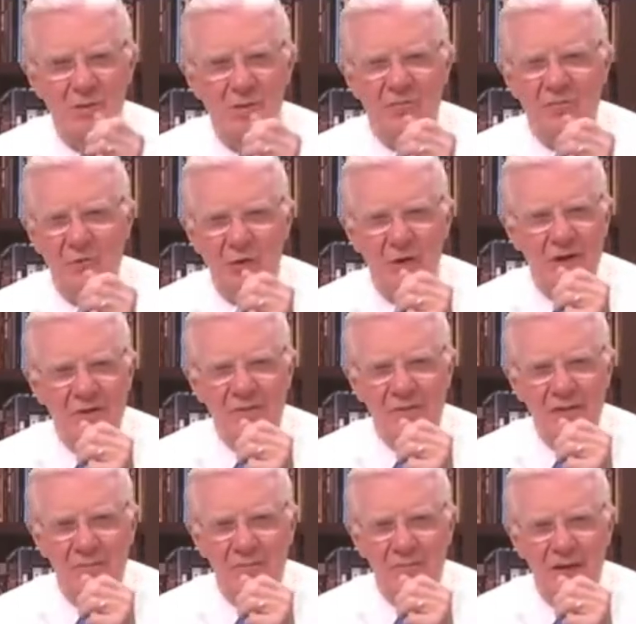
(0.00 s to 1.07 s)
a beautiful
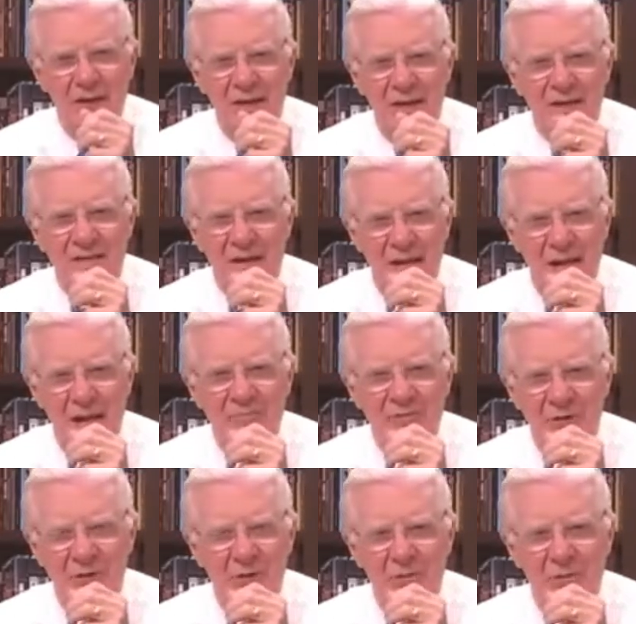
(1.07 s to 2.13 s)
concept. It's an
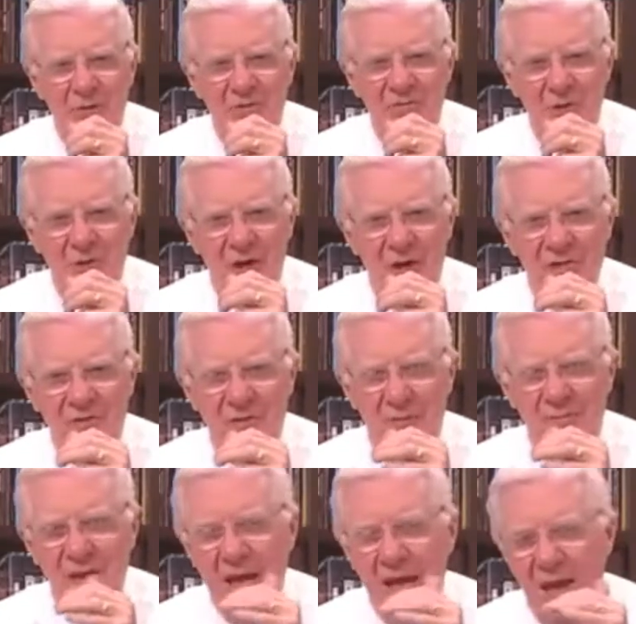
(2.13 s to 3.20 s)
absolutely beautiful
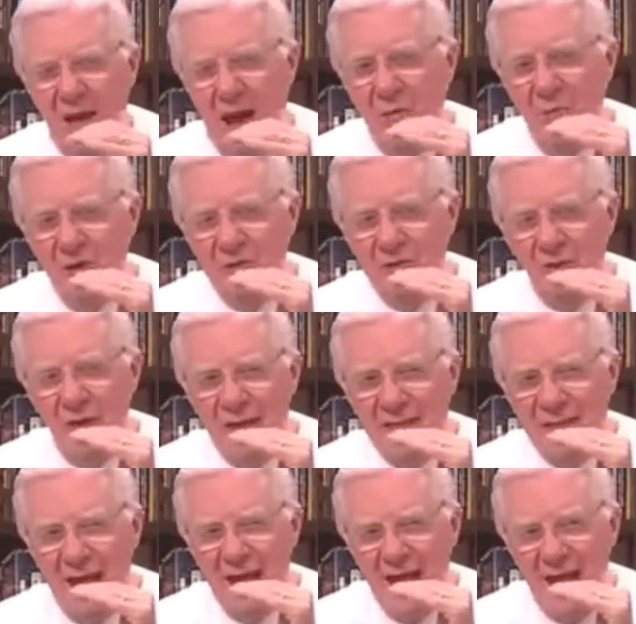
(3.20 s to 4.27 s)
concept. Now, I want you to
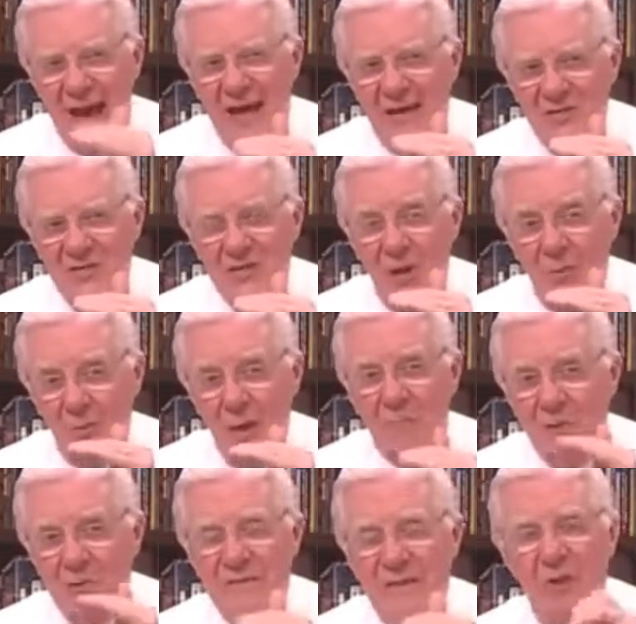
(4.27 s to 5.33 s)
let that X
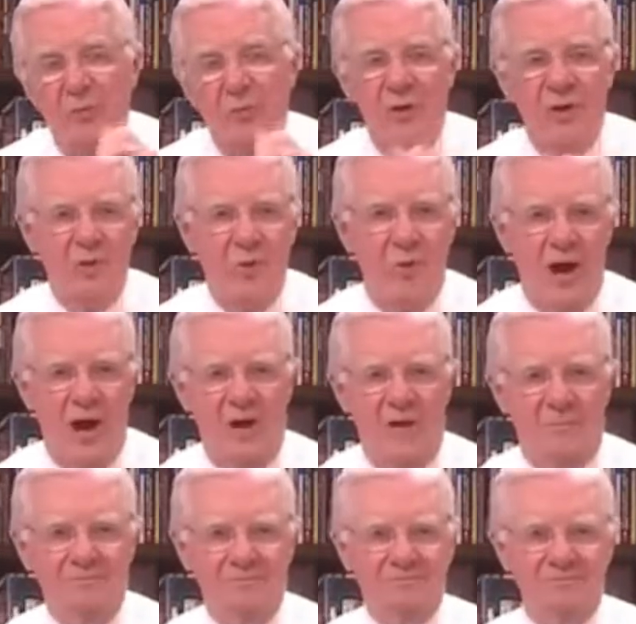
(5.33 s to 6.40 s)
represent where you
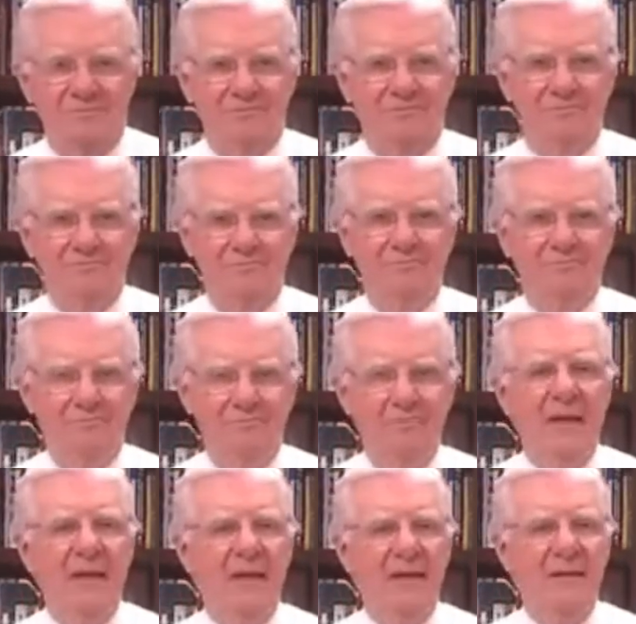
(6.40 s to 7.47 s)
are.
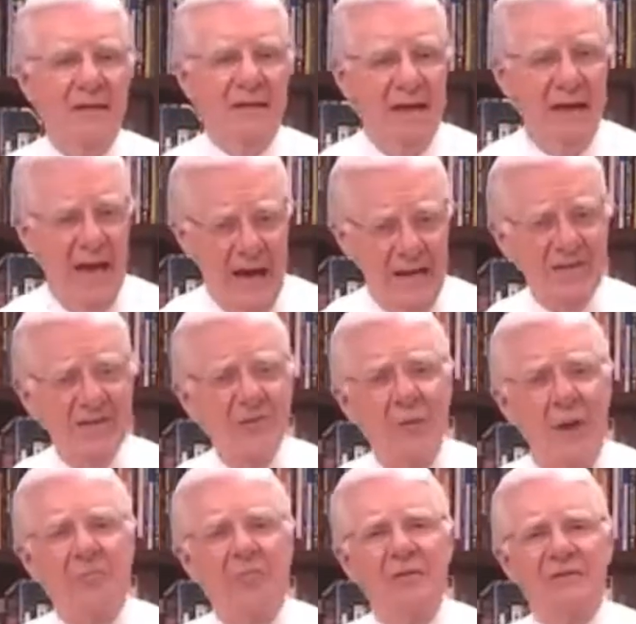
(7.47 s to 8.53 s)
The
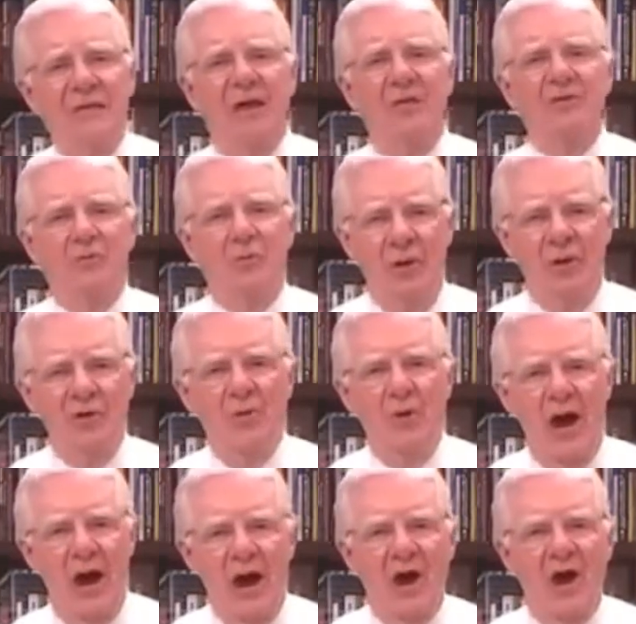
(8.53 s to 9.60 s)
X represents where
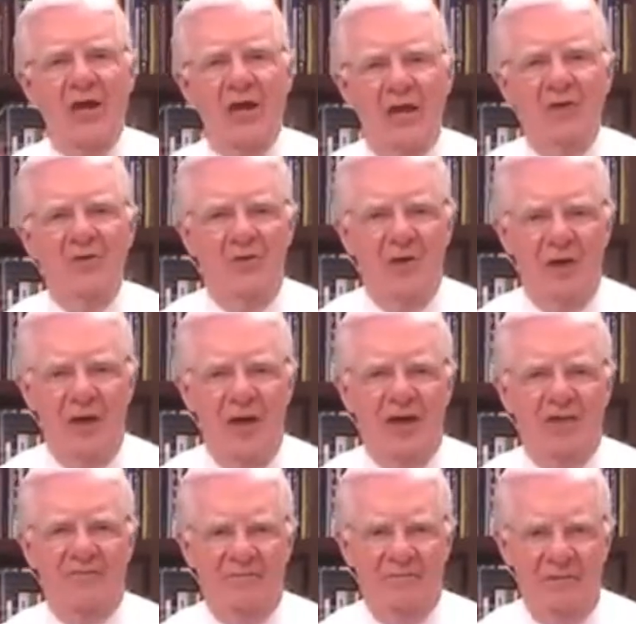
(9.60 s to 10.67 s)
you are in your
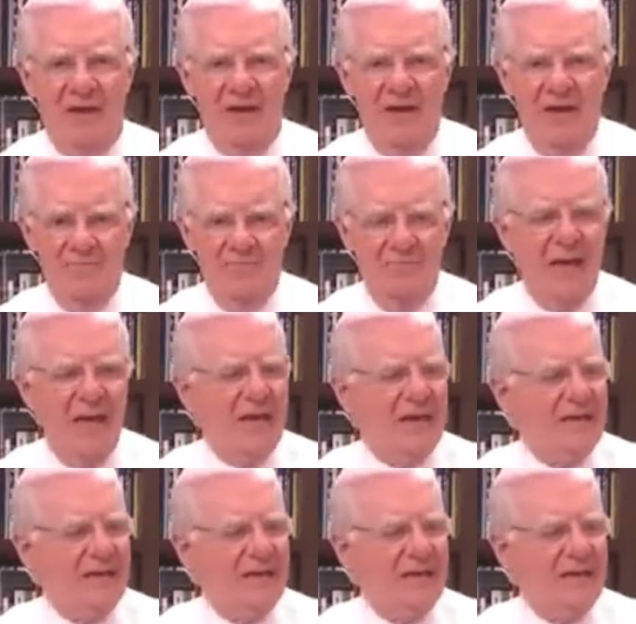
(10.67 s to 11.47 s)
life, okay?